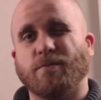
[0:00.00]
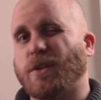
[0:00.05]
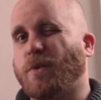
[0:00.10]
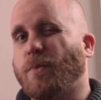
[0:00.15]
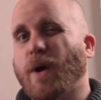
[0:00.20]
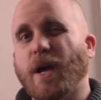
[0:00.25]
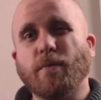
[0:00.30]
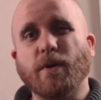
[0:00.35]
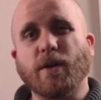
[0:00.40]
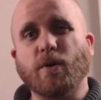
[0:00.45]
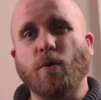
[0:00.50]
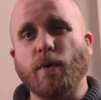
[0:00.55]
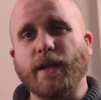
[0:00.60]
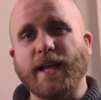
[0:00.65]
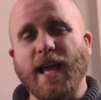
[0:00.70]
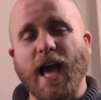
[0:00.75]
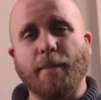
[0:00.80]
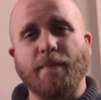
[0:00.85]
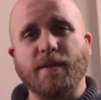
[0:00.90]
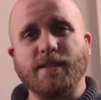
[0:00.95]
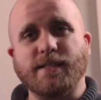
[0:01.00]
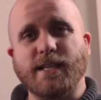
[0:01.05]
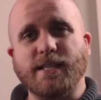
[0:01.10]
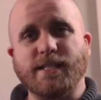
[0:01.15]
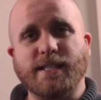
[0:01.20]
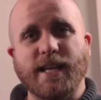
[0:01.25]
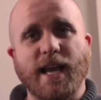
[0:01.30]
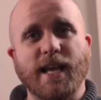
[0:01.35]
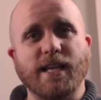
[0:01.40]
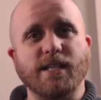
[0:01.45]
Well, the way recording happens
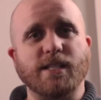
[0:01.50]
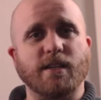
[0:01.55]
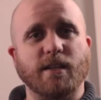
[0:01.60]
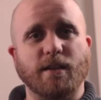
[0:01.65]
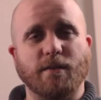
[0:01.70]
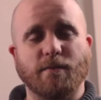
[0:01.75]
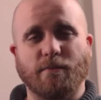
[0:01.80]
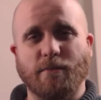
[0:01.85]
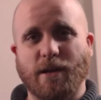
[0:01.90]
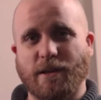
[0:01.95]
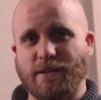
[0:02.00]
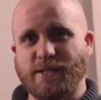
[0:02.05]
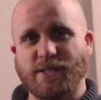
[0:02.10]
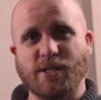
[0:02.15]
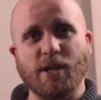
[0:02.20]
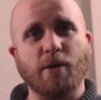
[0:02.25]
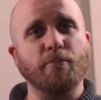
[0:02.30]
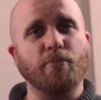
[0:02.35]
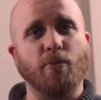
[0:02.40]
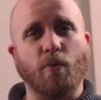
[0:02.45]
these days, at some